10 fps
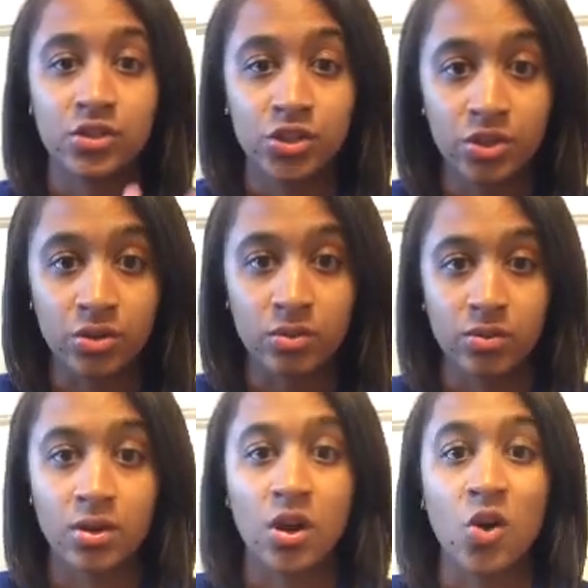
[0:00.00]
2.
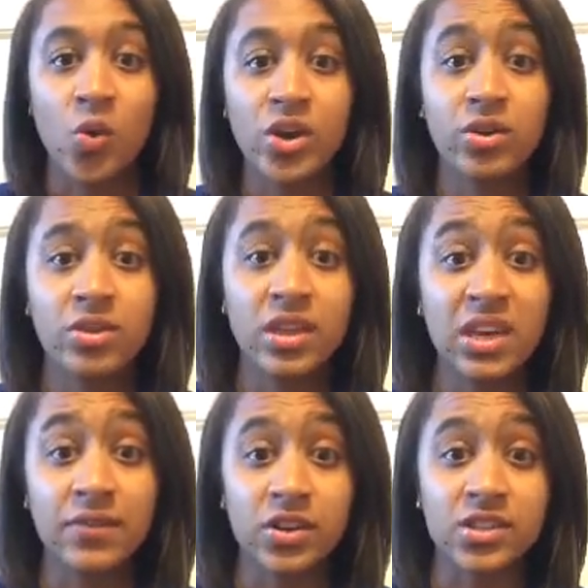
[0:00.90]
What you think
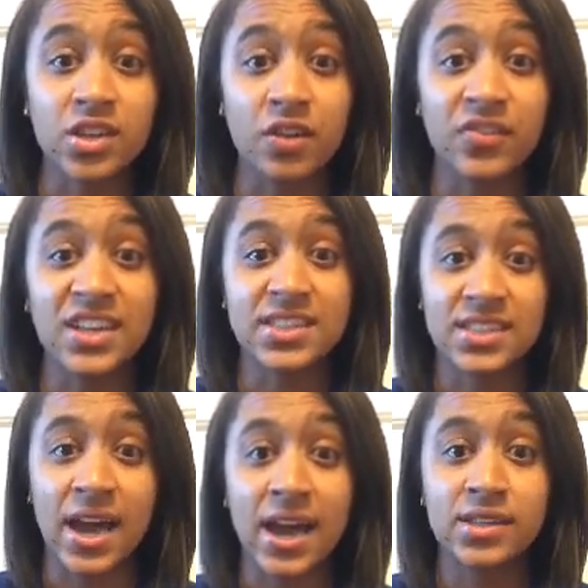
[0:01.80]
of yourself is
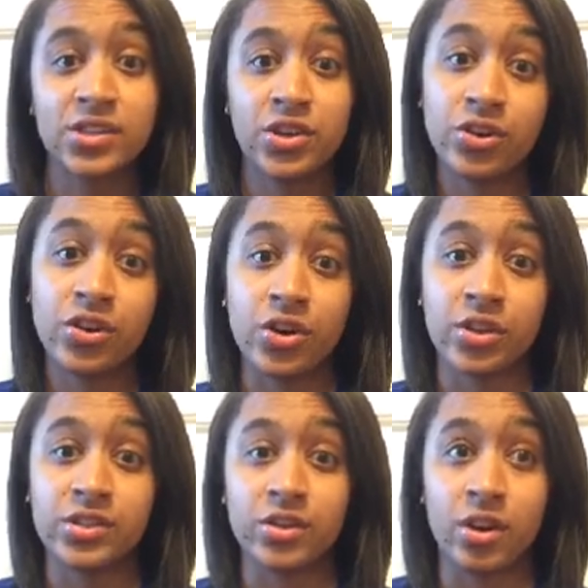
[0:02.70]
tied to your
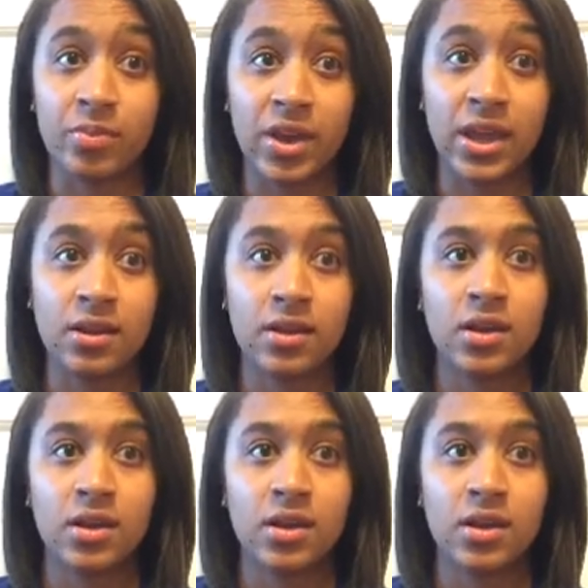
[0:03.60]
neurons in your brain.